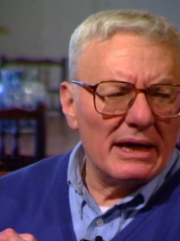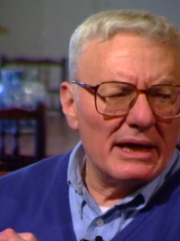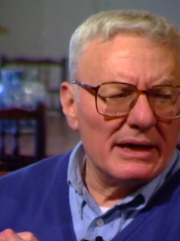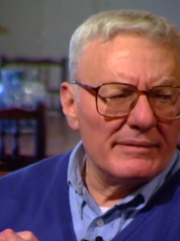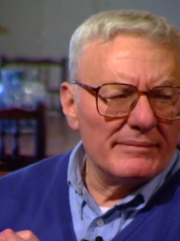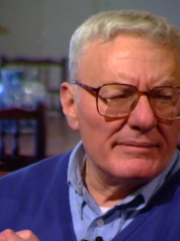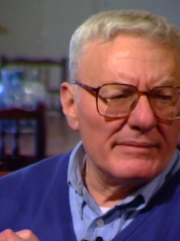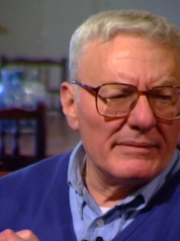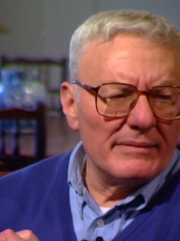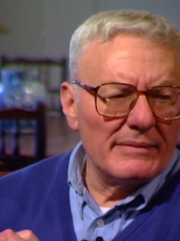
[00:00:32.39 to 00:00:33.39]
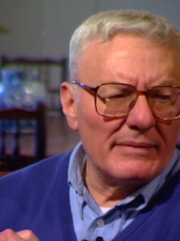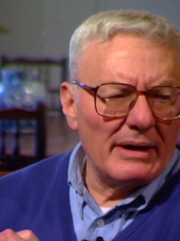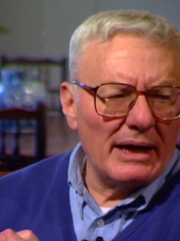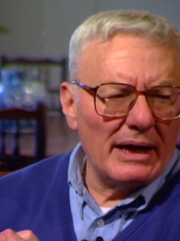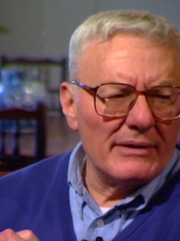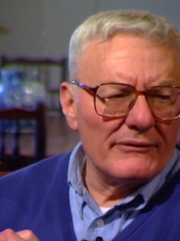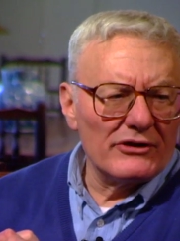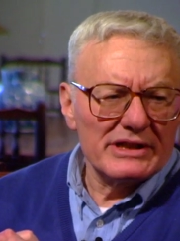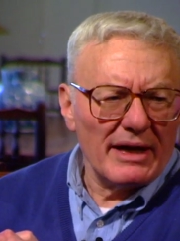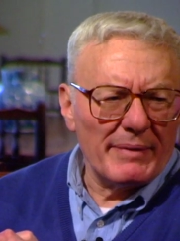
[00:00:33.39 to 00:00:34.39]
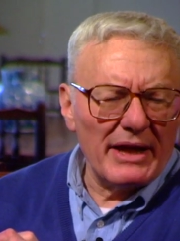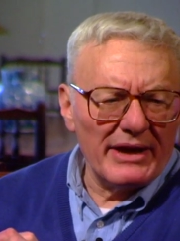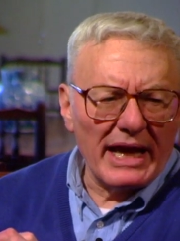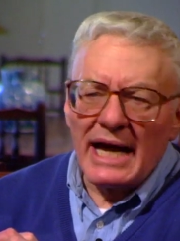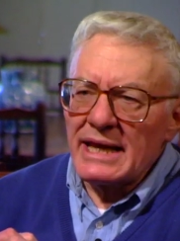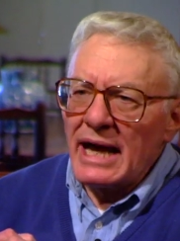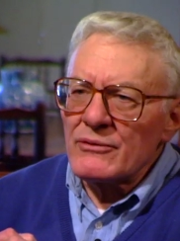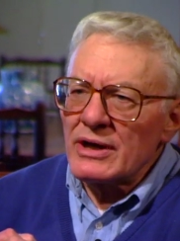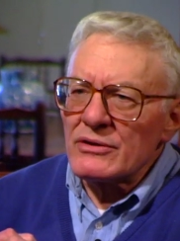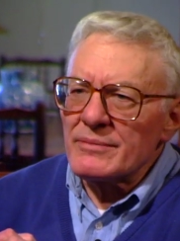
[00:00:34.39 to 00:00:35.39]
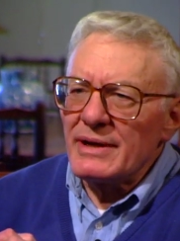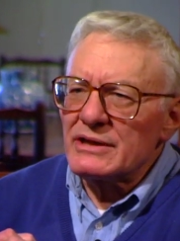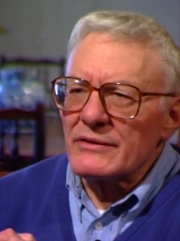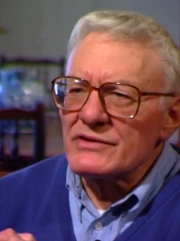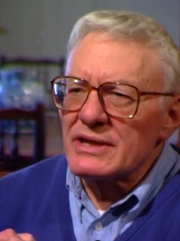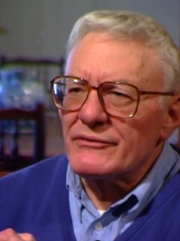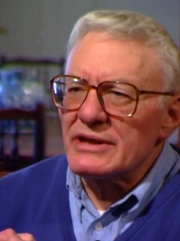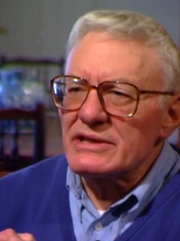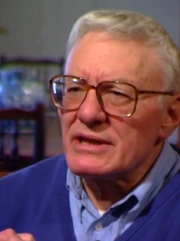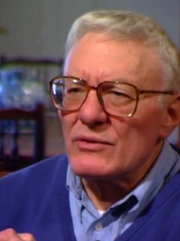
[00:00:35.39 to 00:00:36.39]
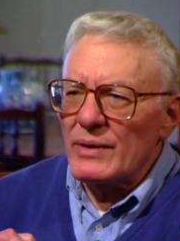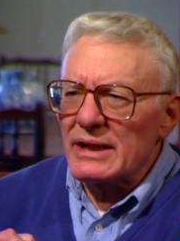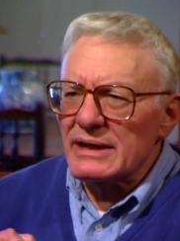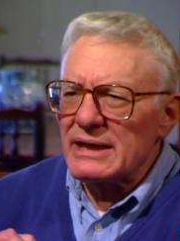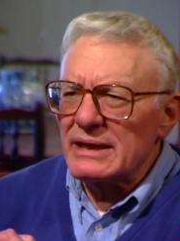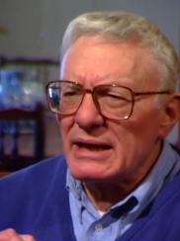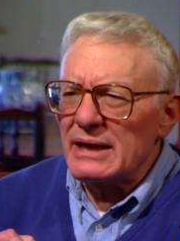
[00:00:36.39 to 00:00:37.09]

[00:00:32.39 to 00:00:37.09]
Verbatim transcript: Um, For example, I think I now know the Beethoven symphonies so well that I,